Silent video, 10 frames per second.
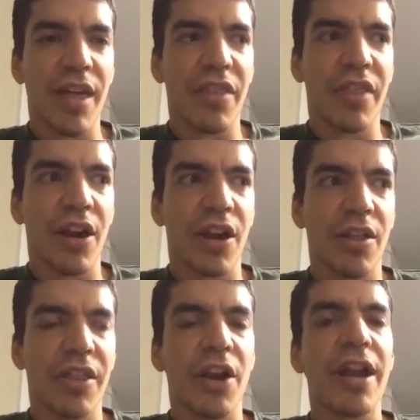
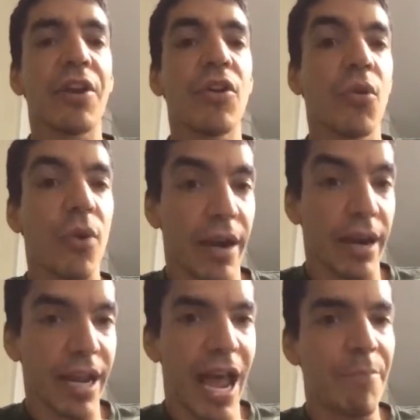they're
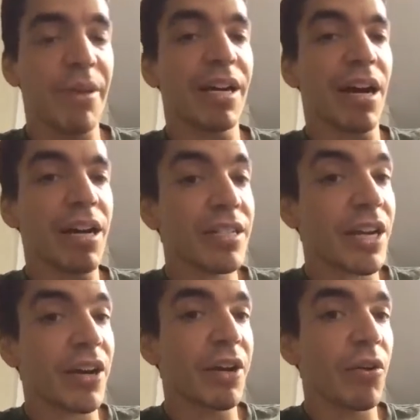ignoring, and because
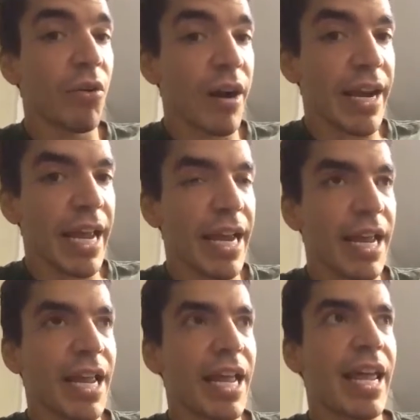they're ignoring it,
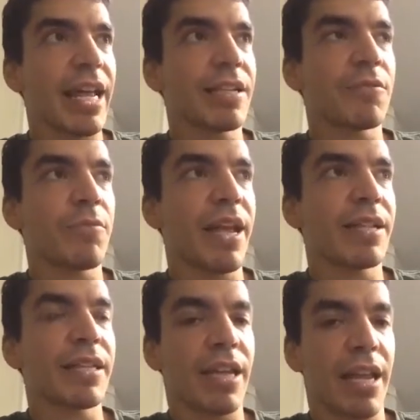
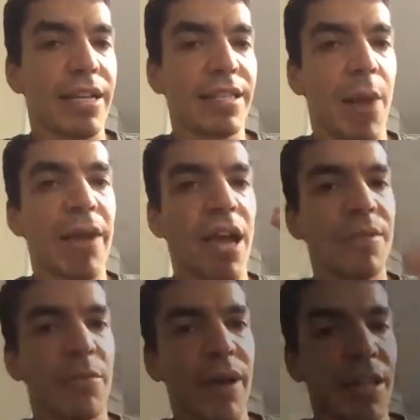it's coming up
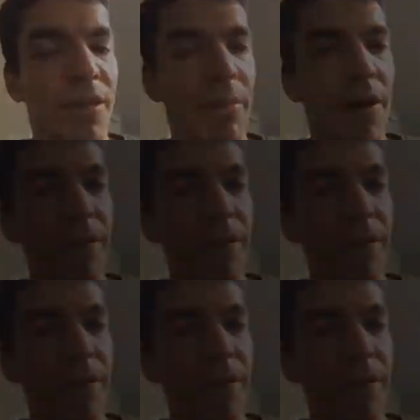to bite them in the butt.